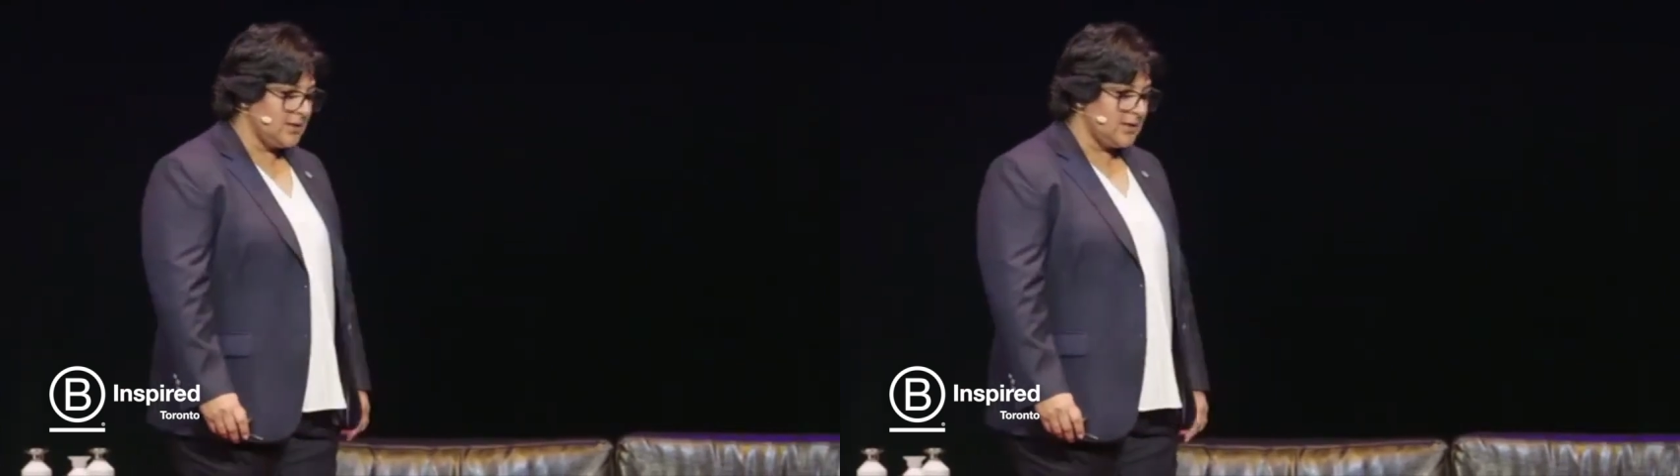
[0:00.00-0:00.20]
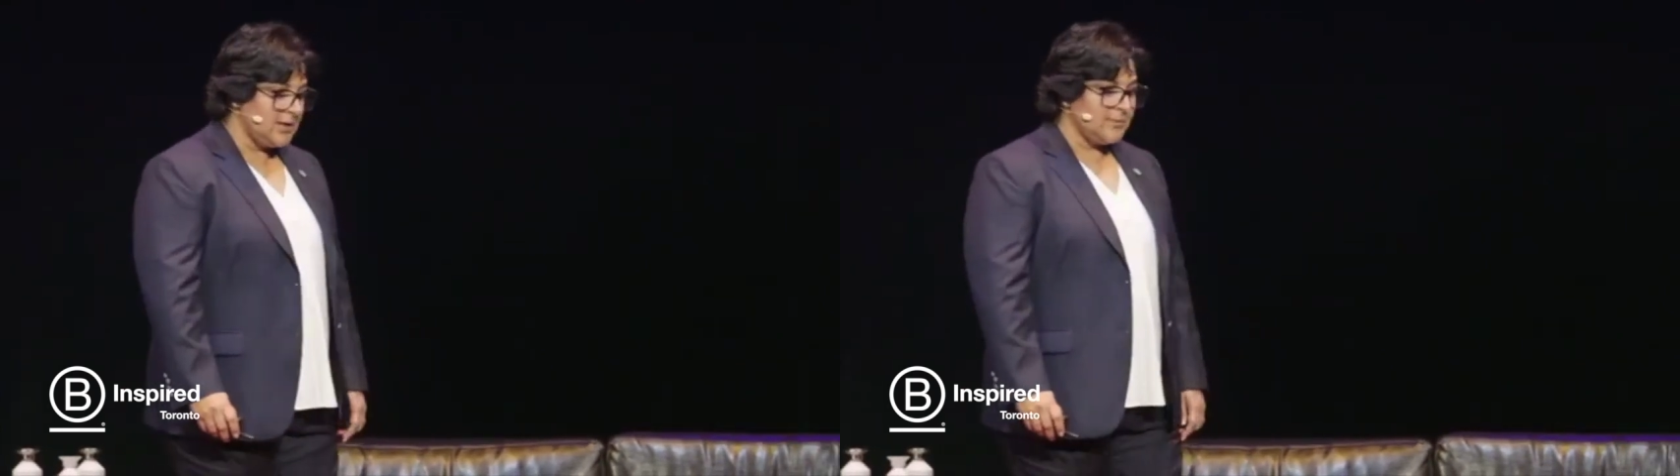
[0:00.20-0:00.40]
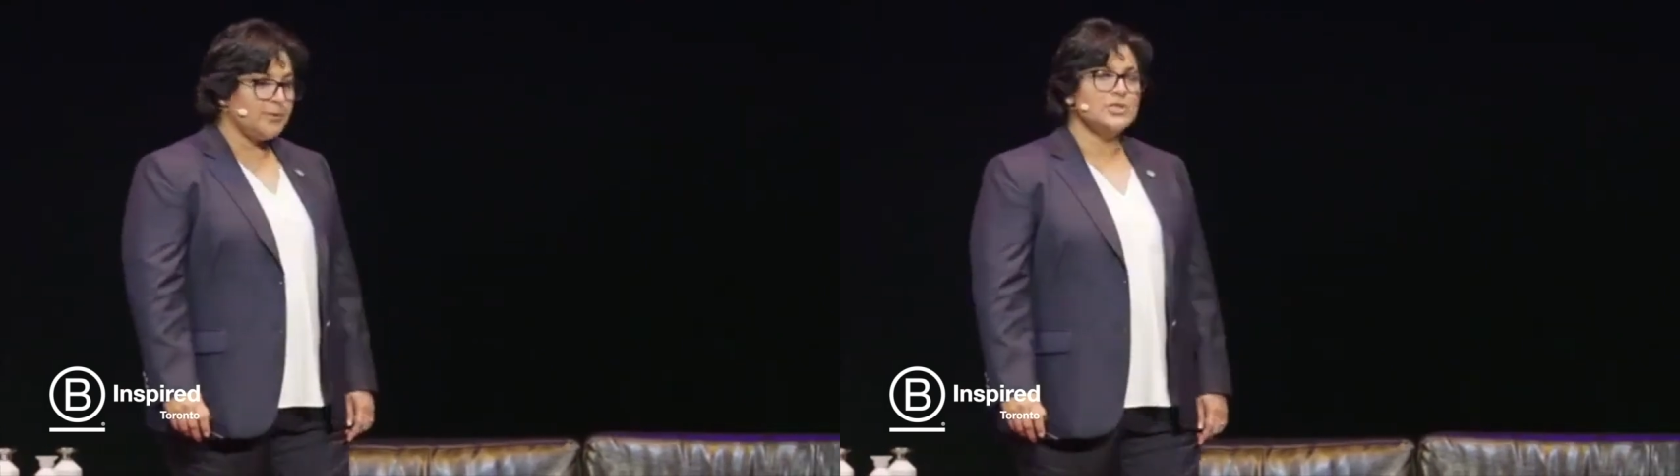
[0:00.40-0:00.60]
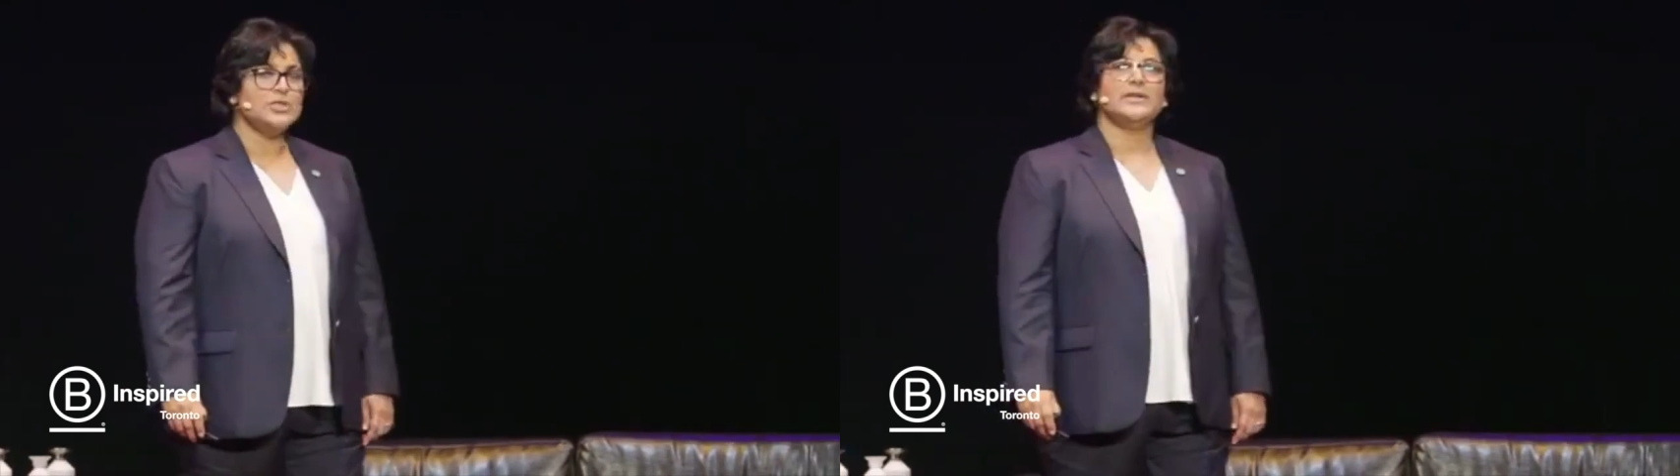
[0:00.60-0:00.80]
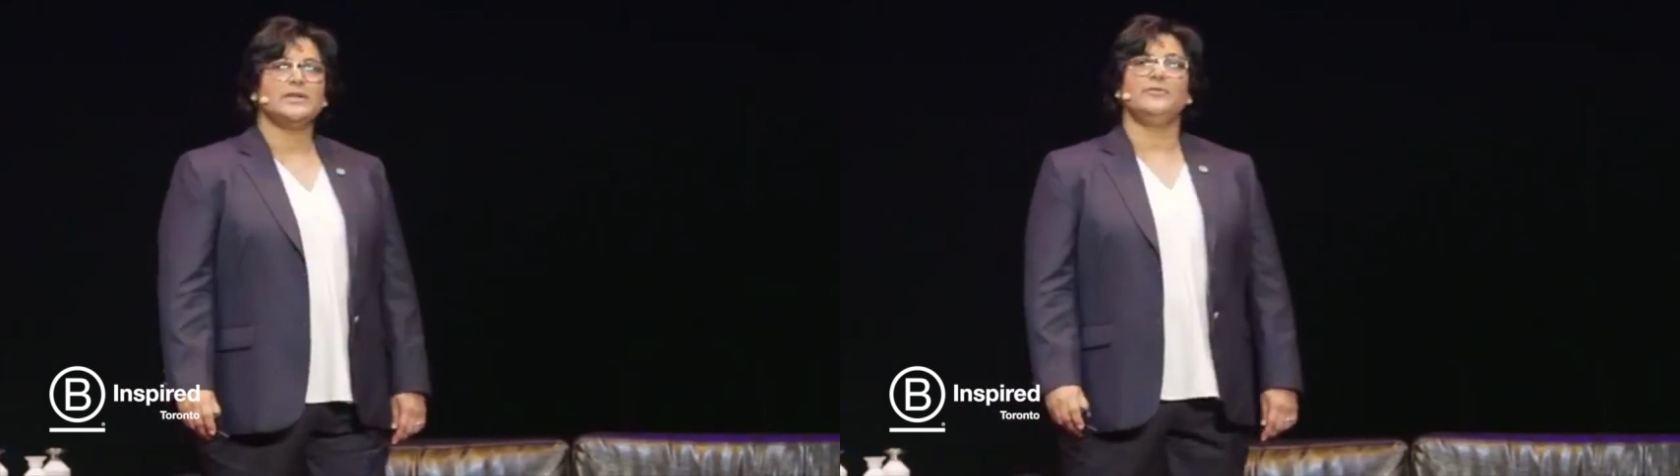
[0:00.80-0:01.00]
Project
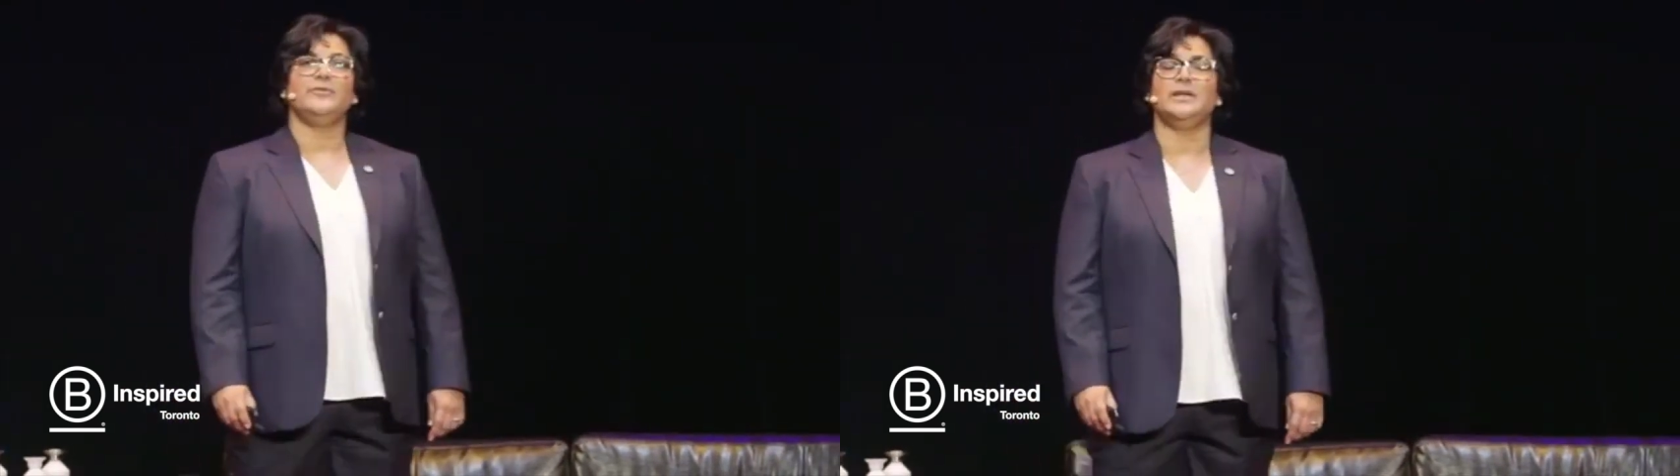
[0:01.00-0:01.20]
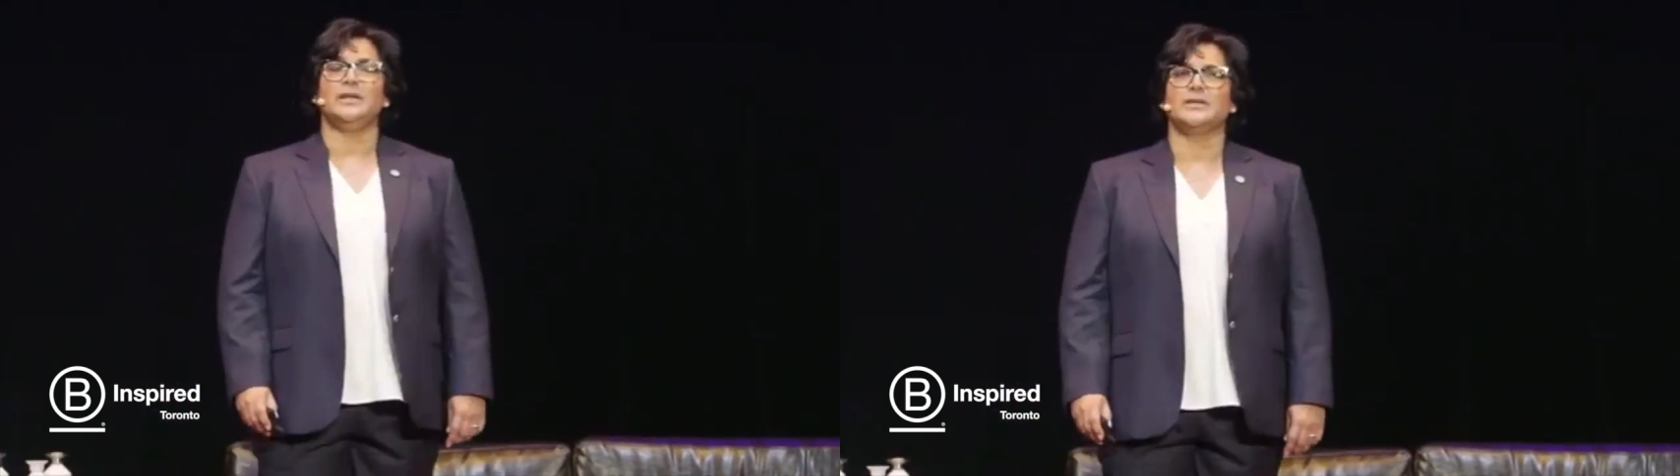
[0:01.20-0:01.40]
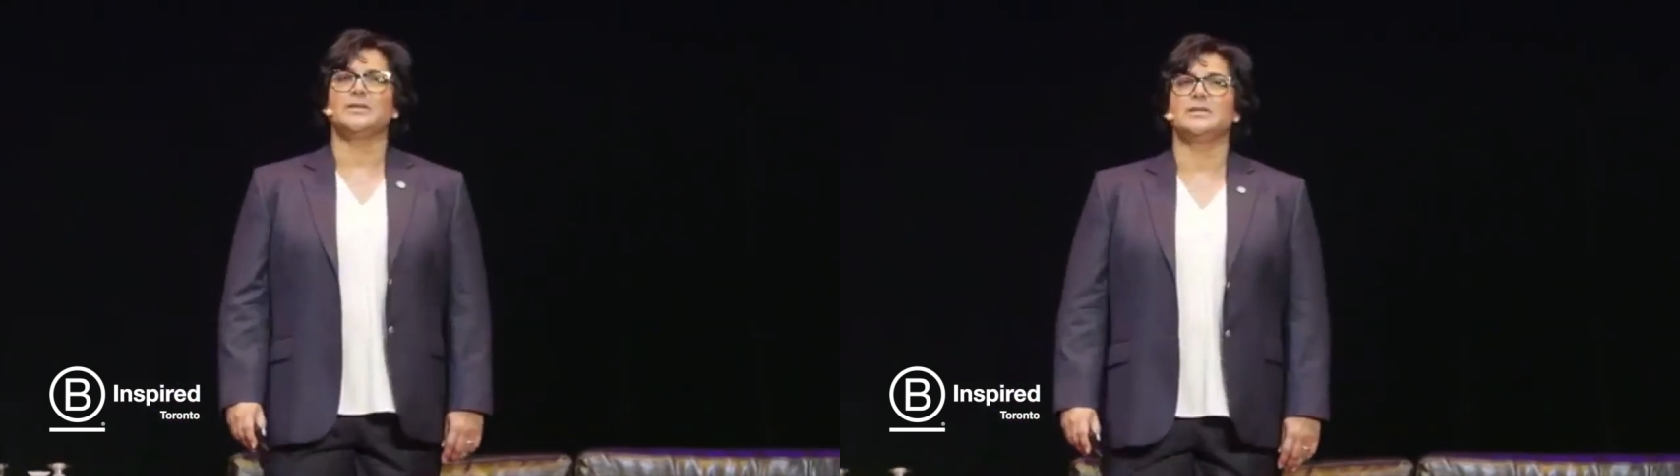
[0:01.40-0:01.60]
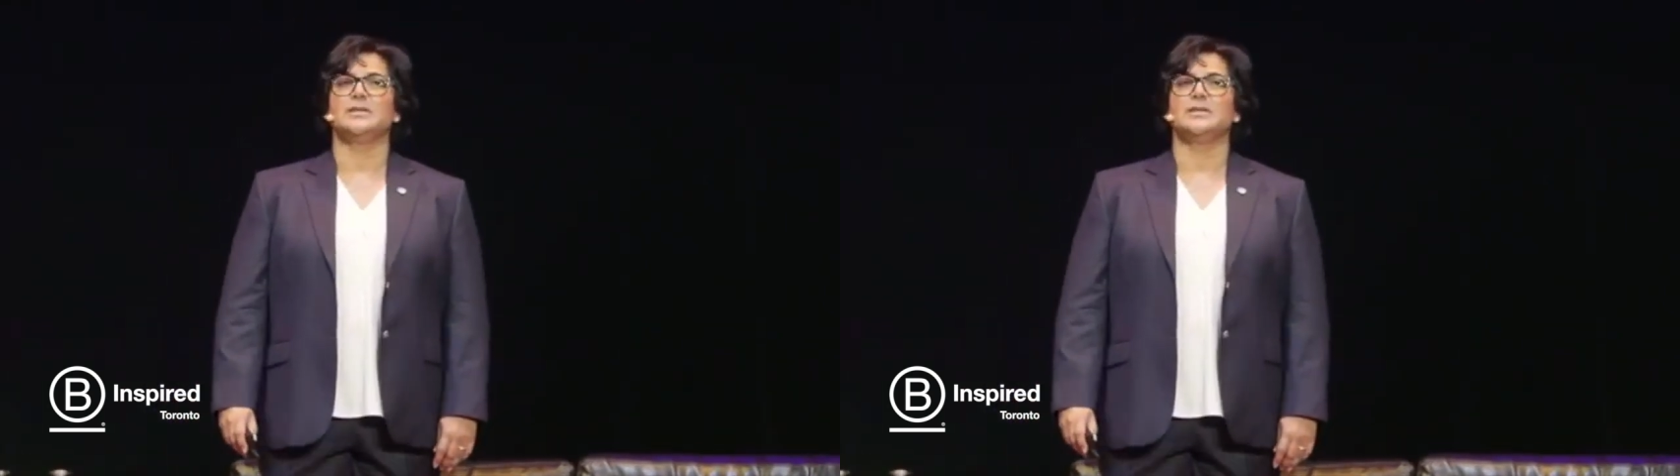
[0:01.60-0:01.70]
Phoenix